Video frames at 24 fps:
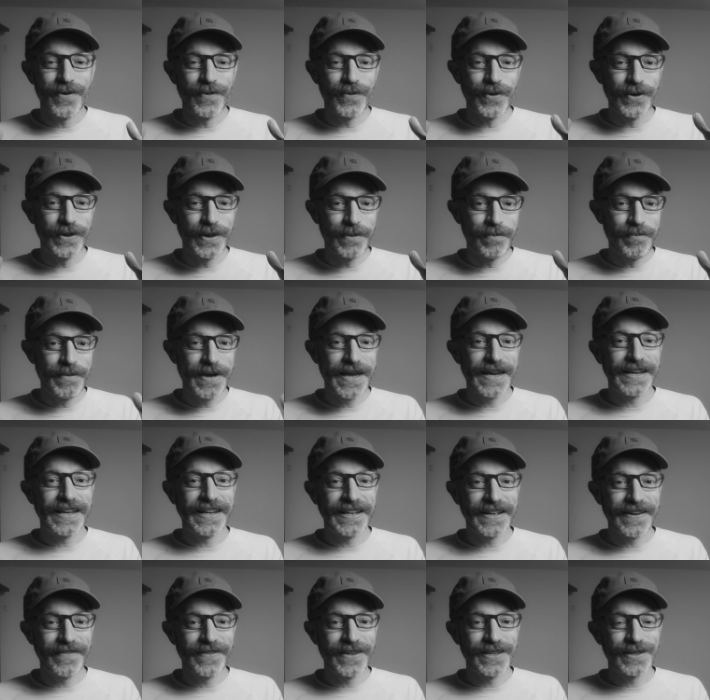with the
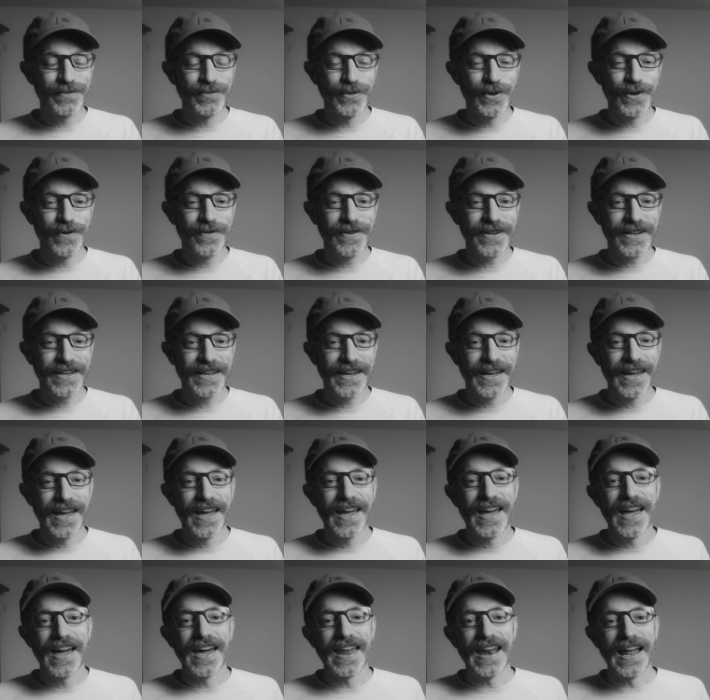making of this movie,
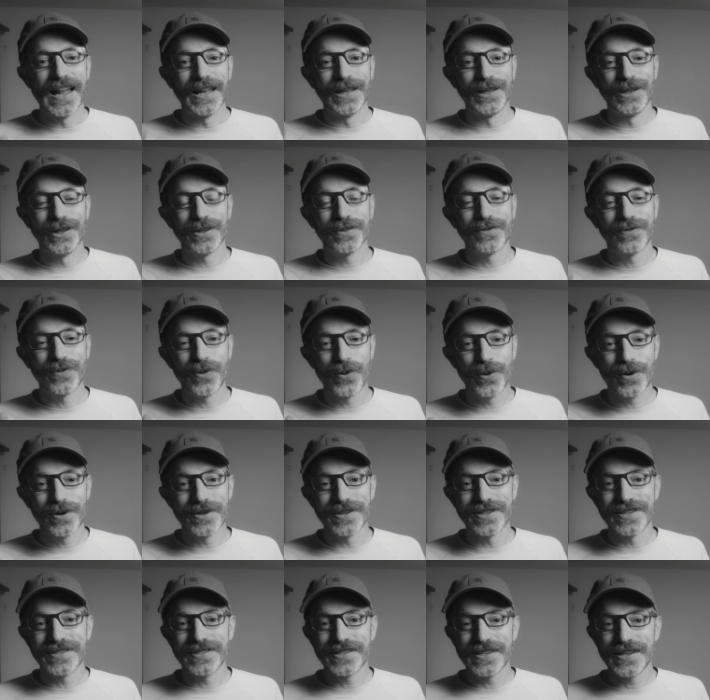and I look forward
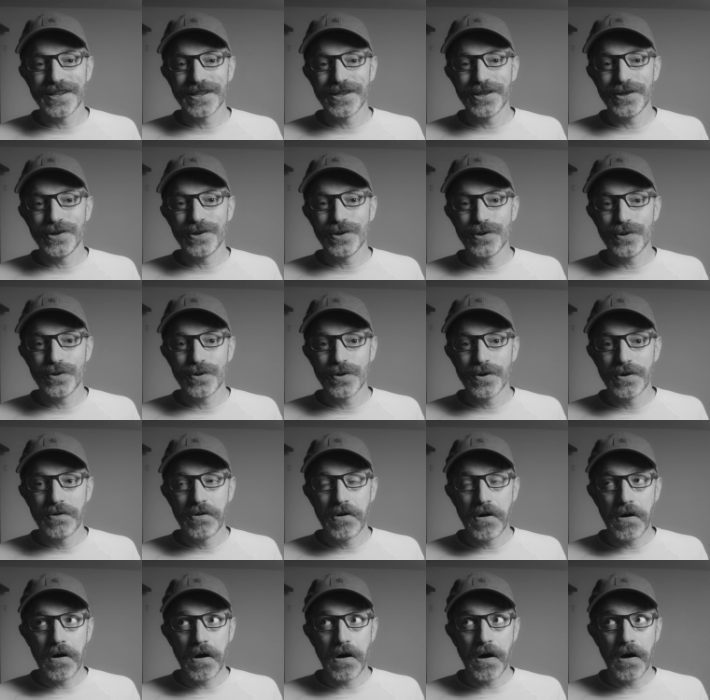to seeing you
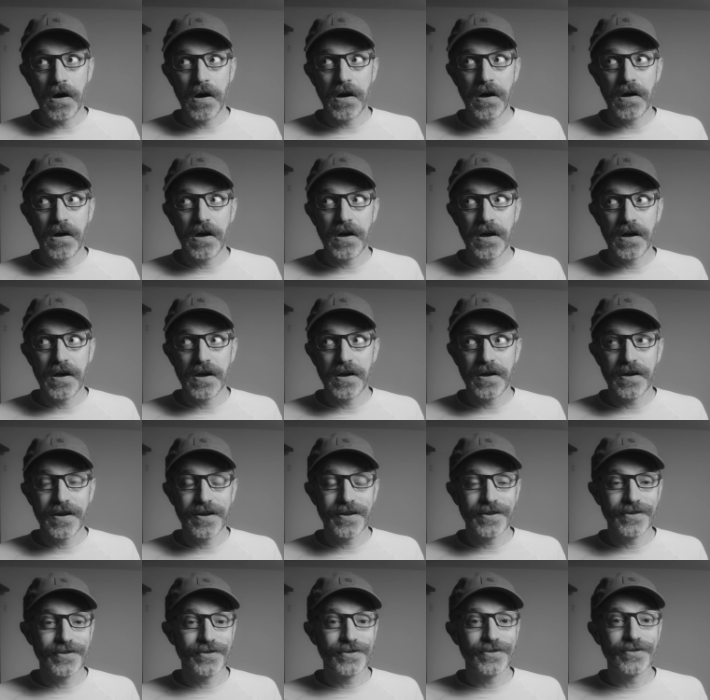
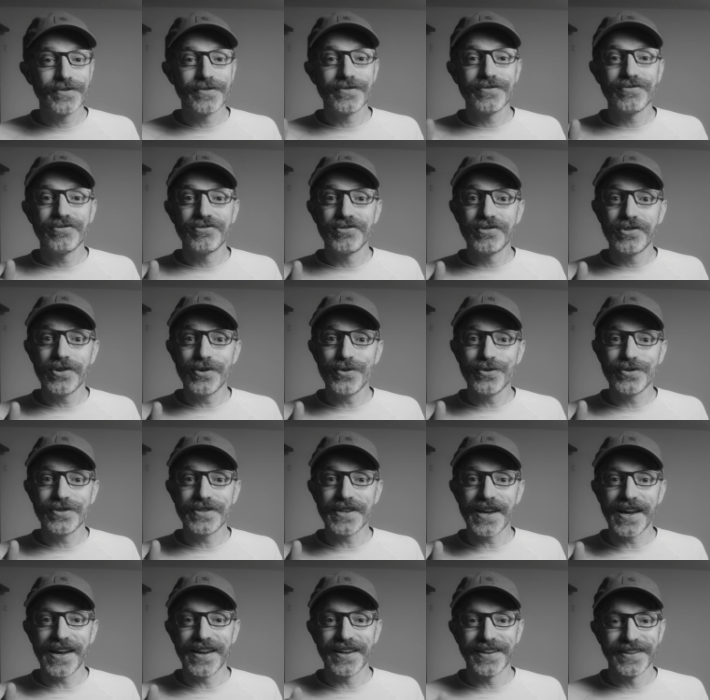on
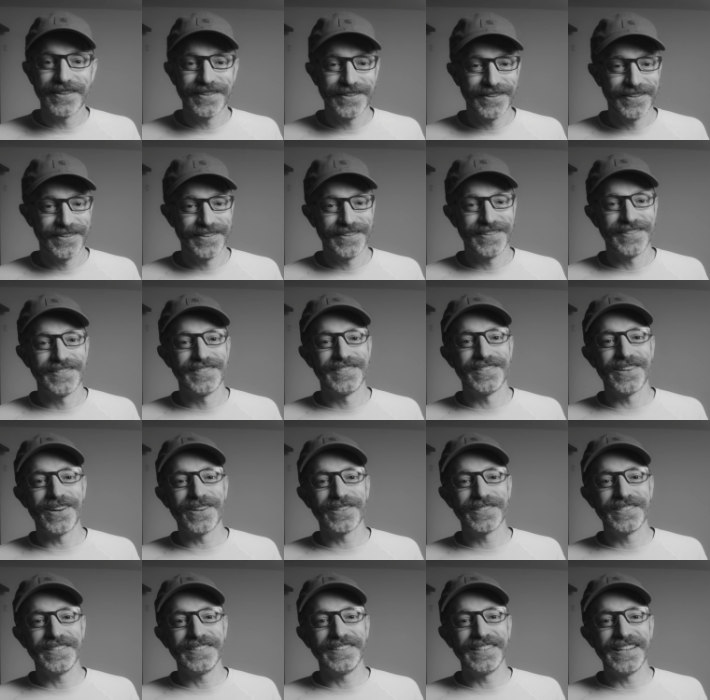Tuesday.
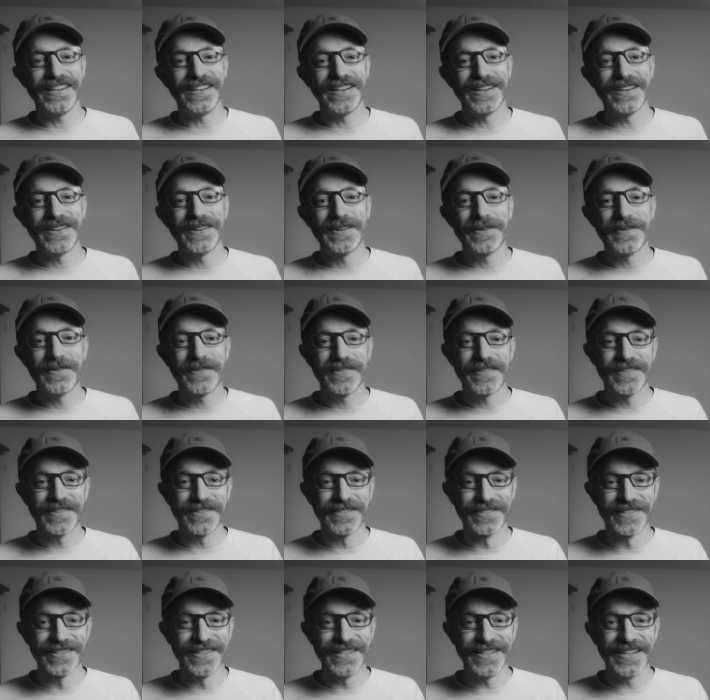Talk to you later.
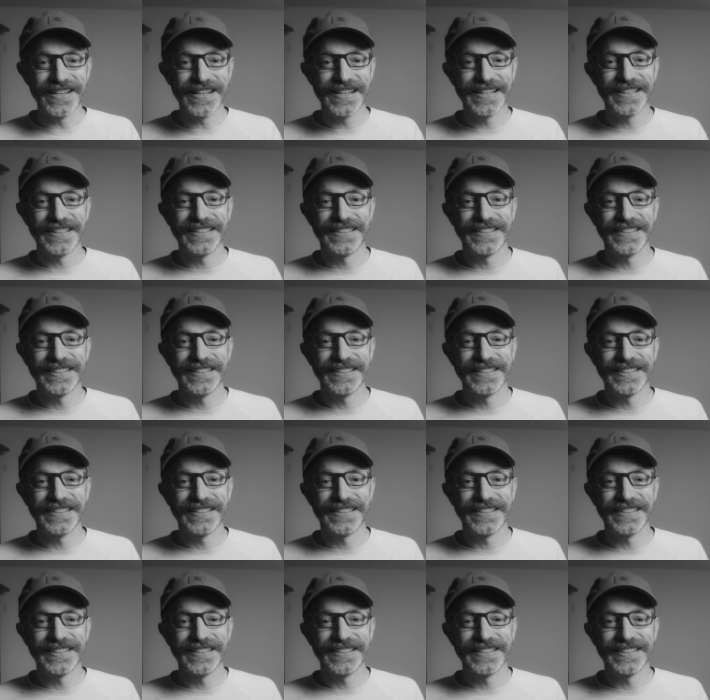See ya.